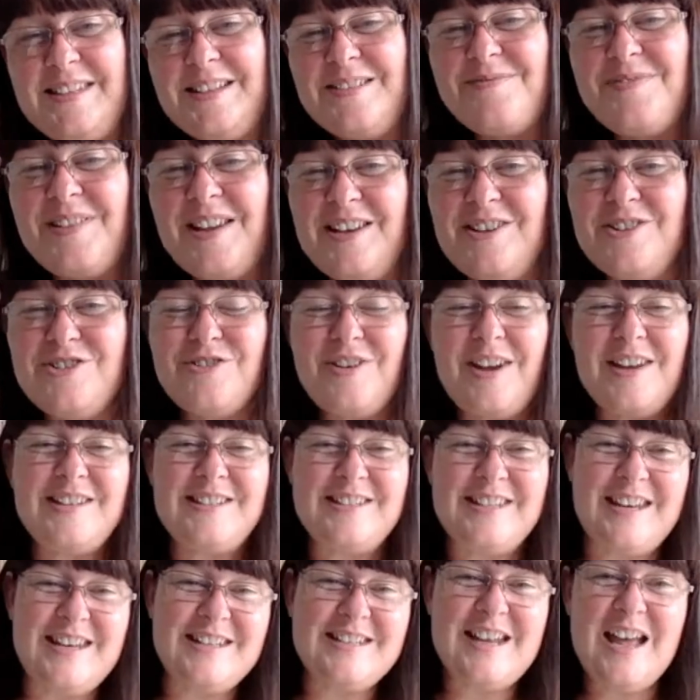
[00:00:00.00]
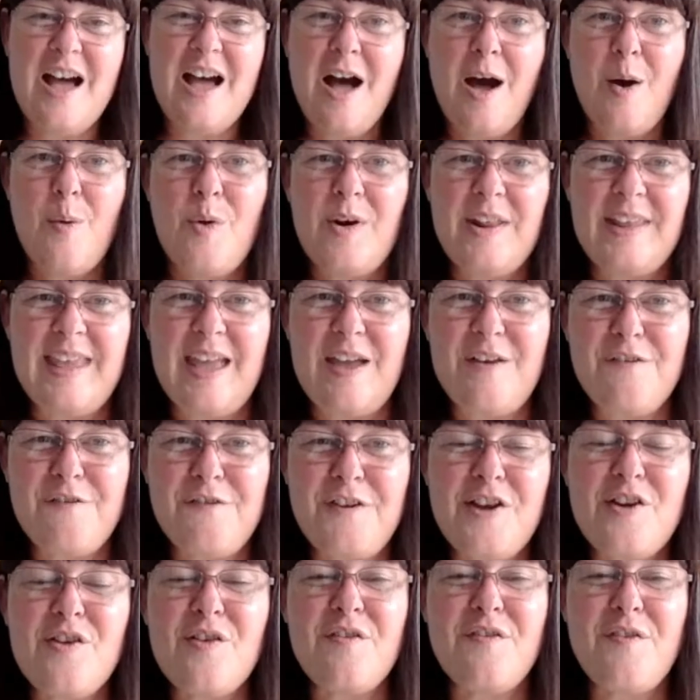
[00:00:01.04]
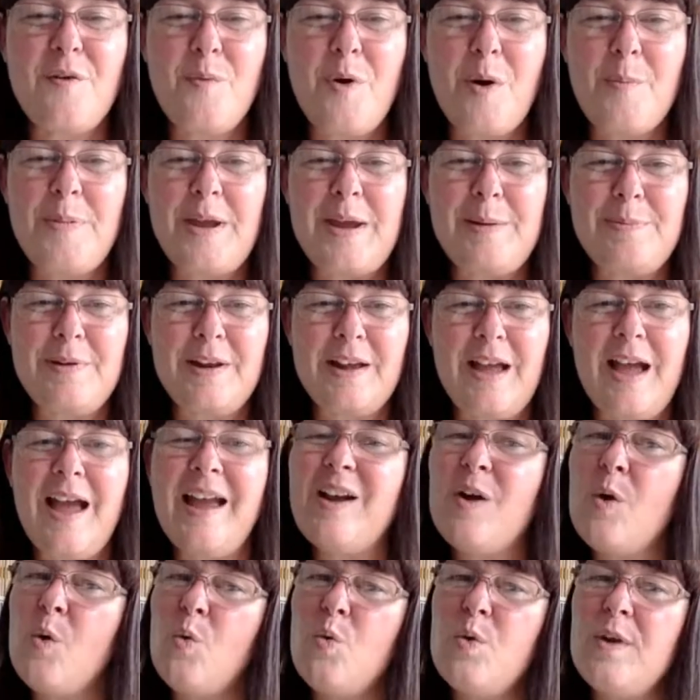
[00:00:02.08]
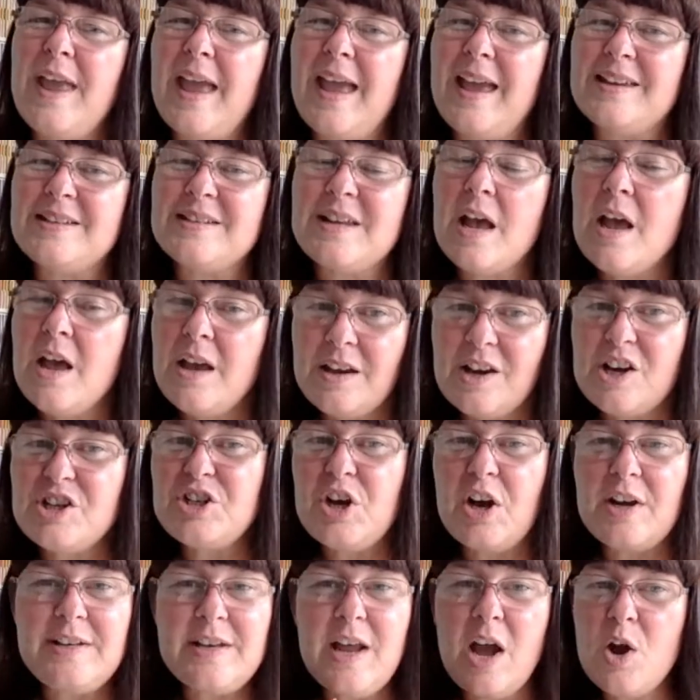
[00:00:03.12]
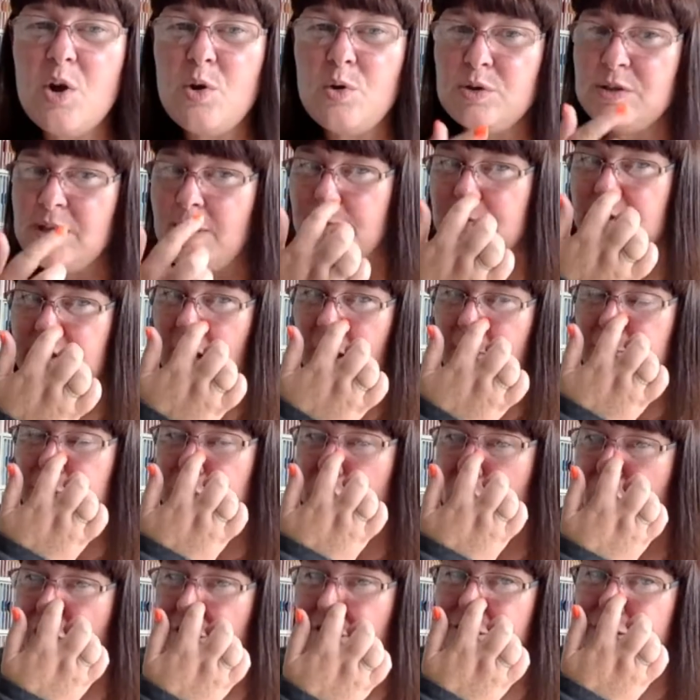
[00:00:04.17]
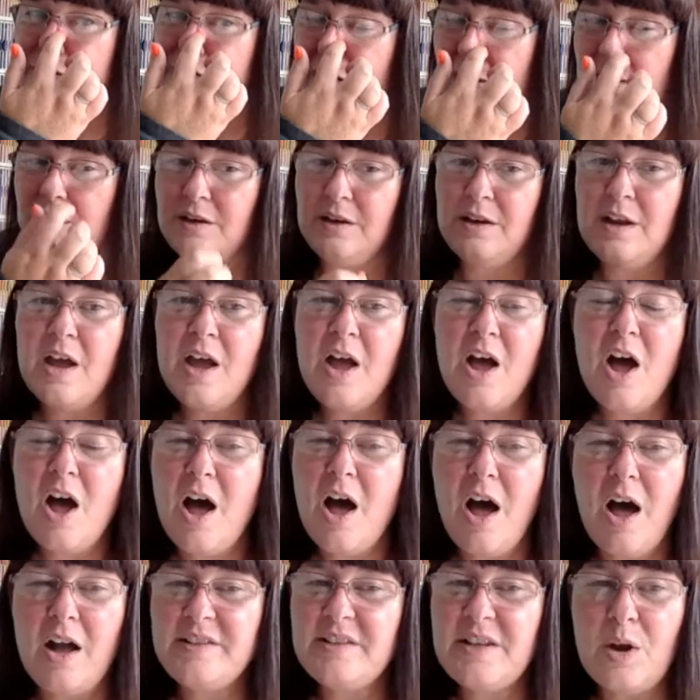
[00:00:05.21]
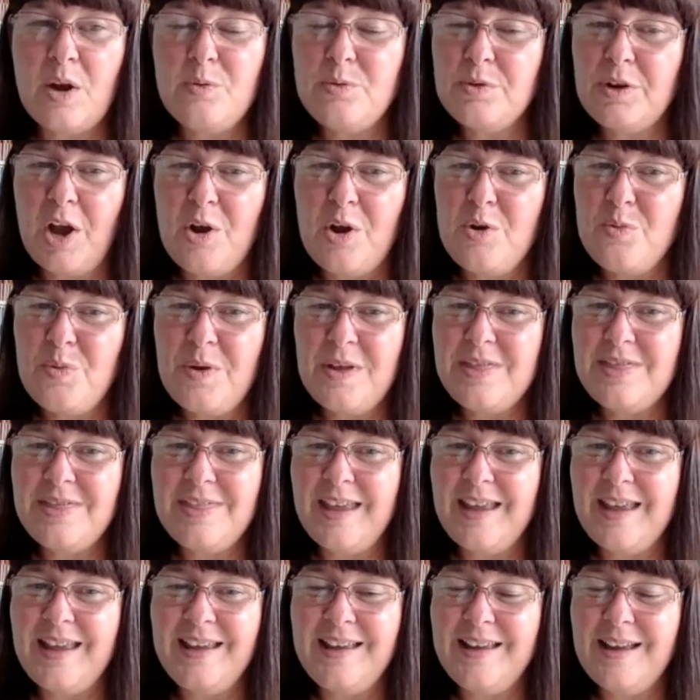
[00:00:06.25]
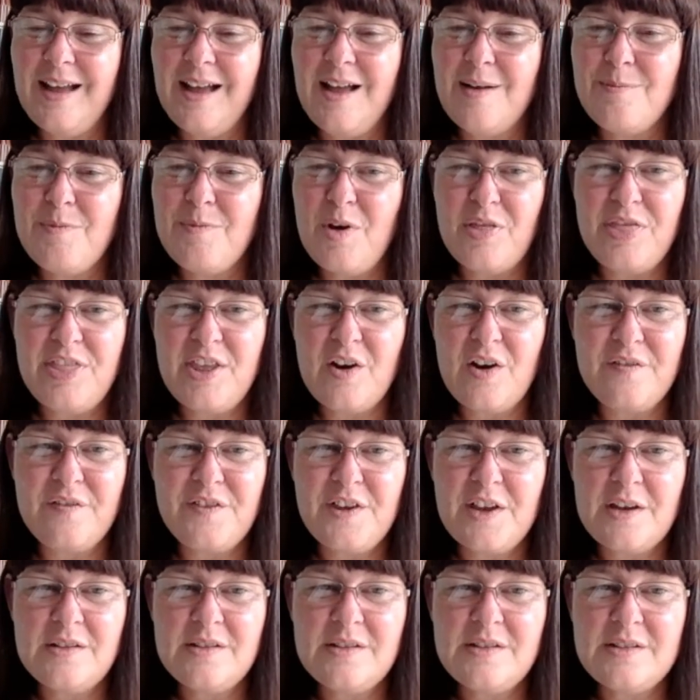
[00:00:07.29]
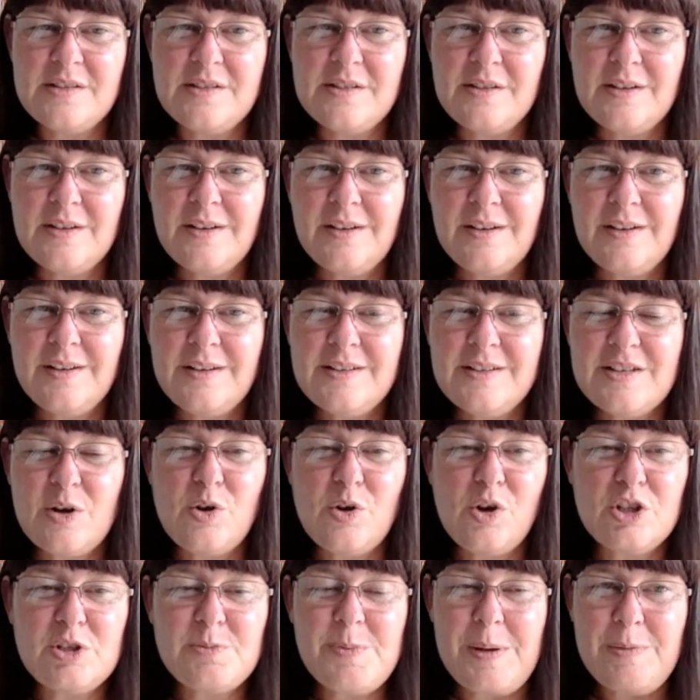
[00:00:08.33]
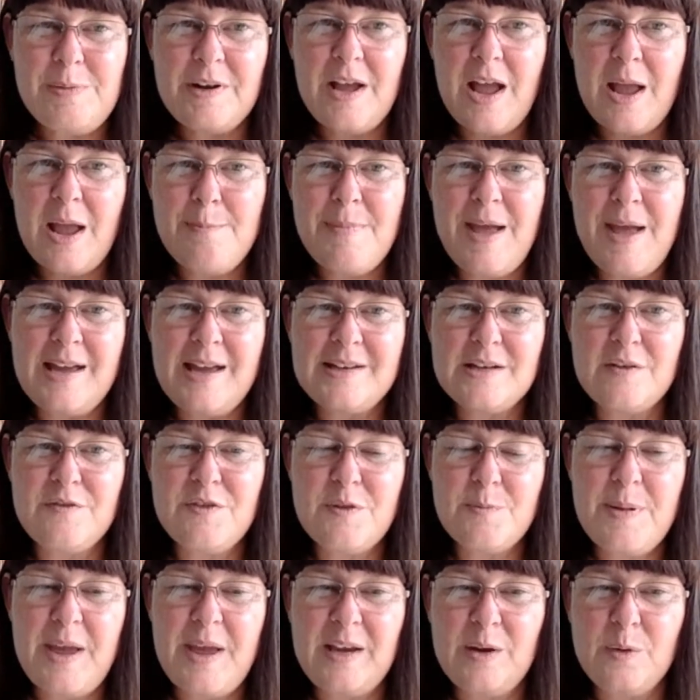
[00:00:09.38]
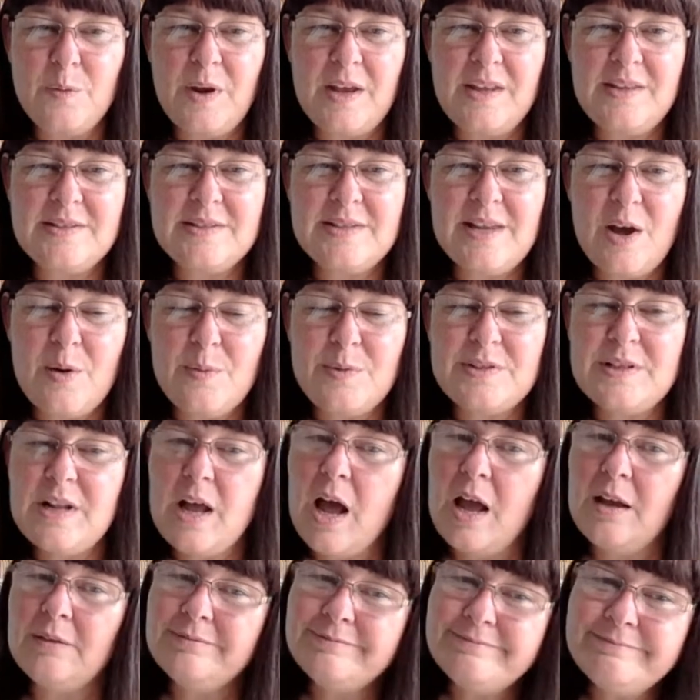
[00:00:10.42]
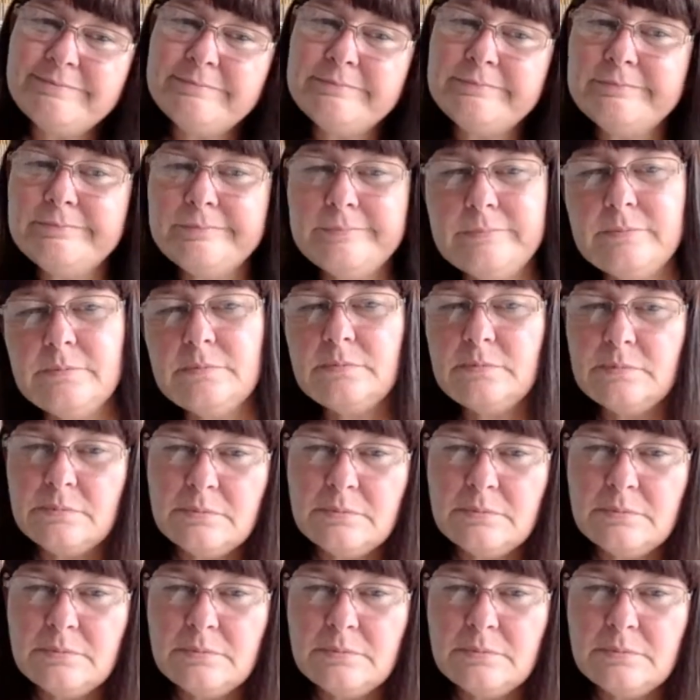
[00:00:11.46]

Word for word: still be interested. Want to get a feel for what people are going, oh, yes. Because I know sometimes, often, I don't go with the um, the obvious. So lots of people are going mad over the penguins. I was like, mm,